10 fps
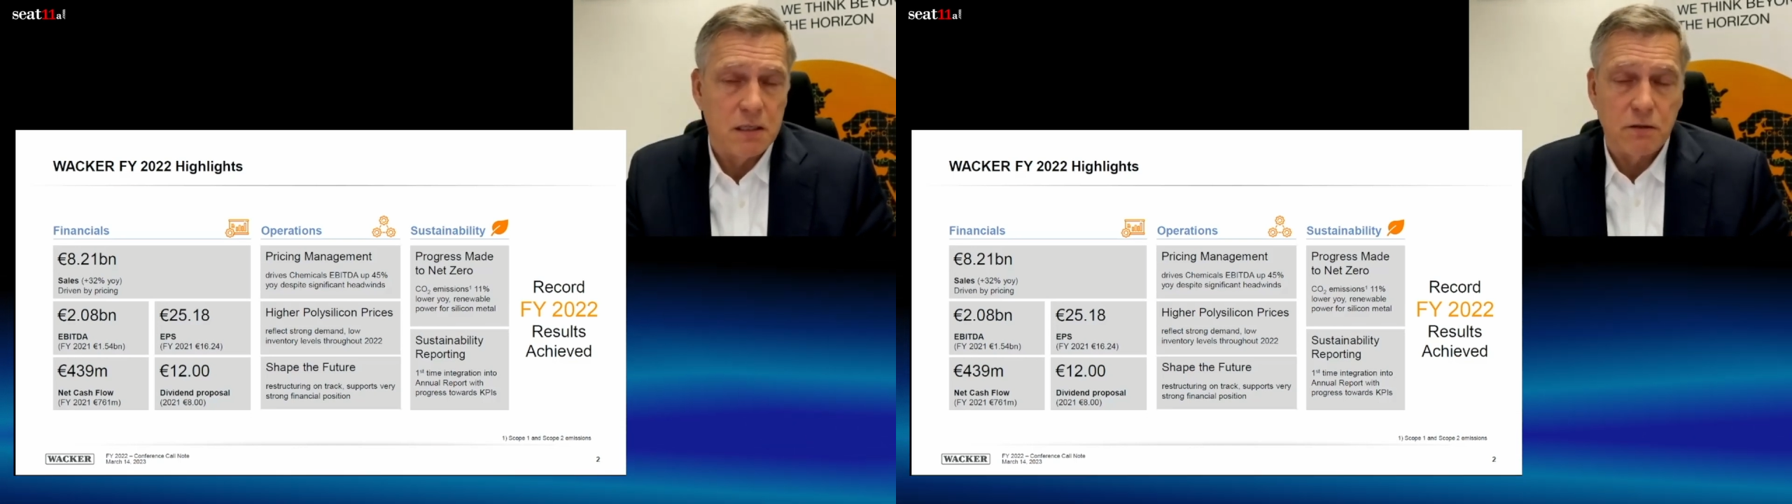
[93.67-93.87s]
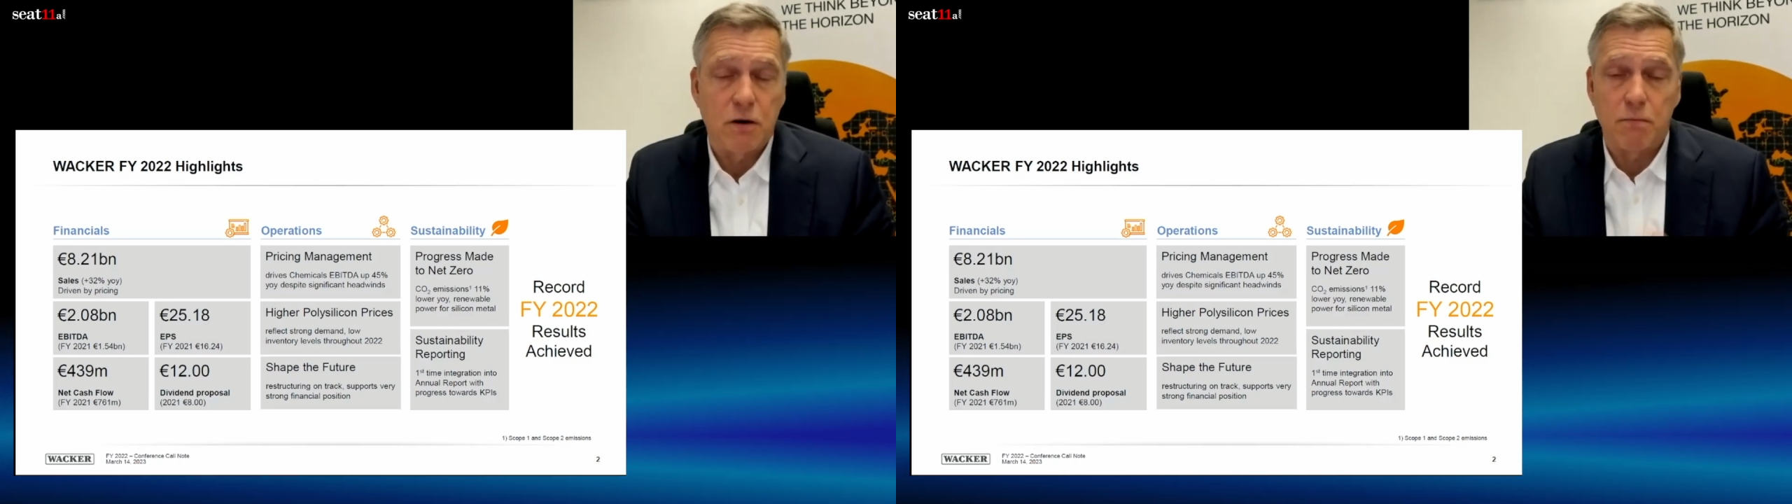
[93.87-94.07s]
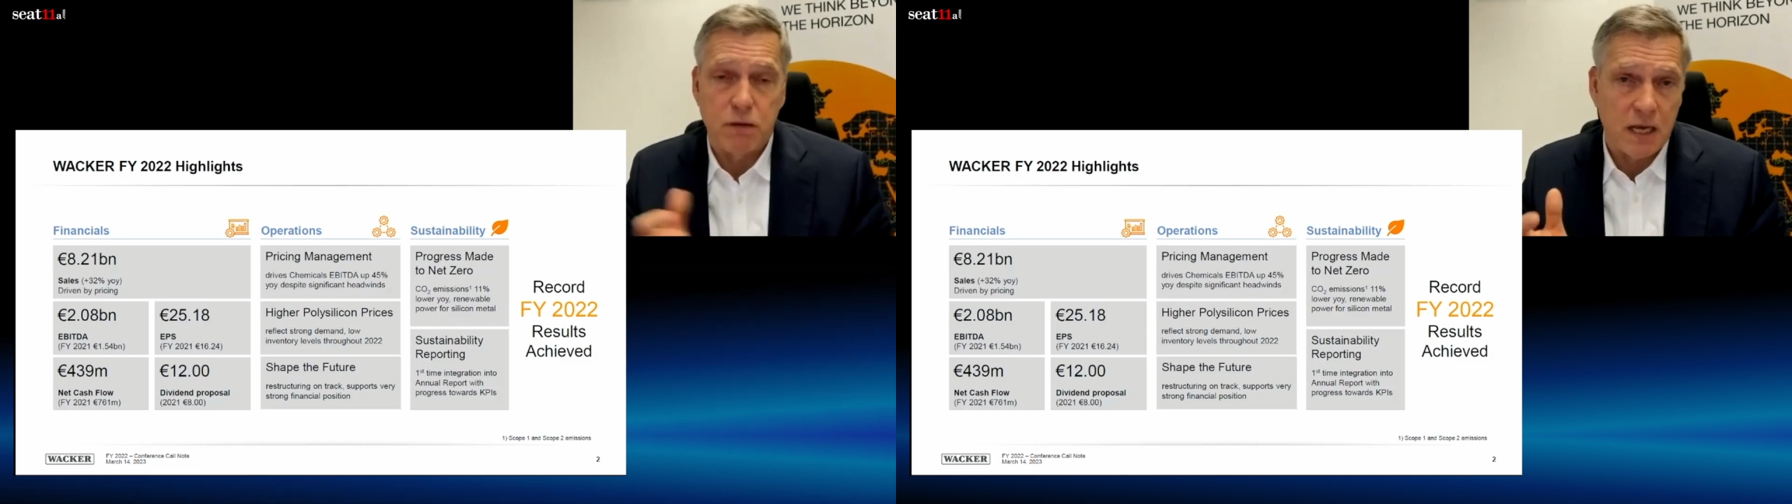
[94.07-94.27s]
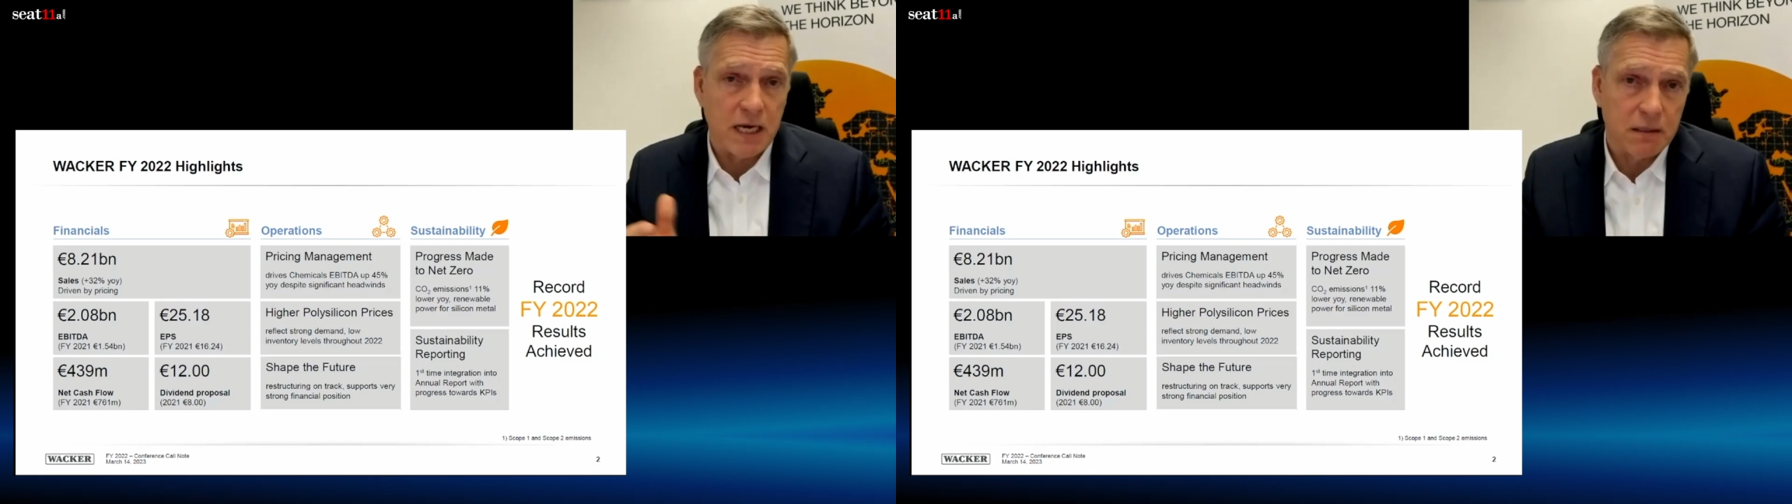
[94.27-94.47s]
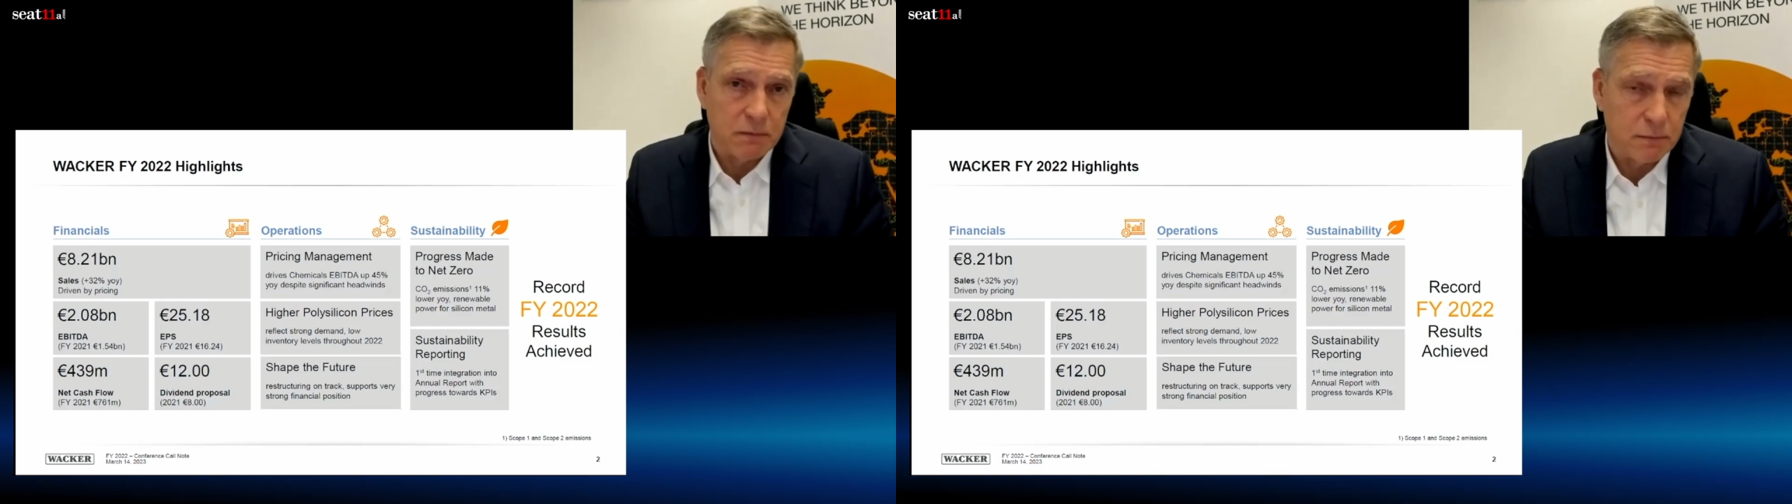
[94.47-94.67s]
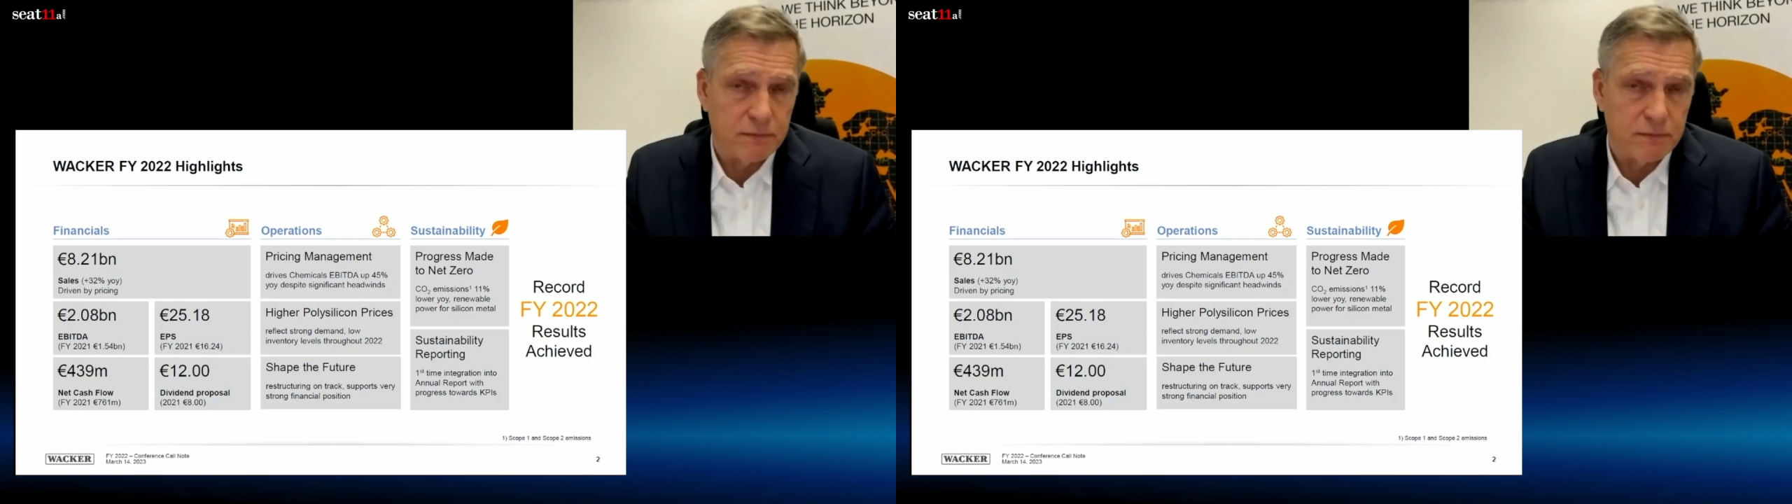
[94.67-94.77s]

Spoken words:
compliant with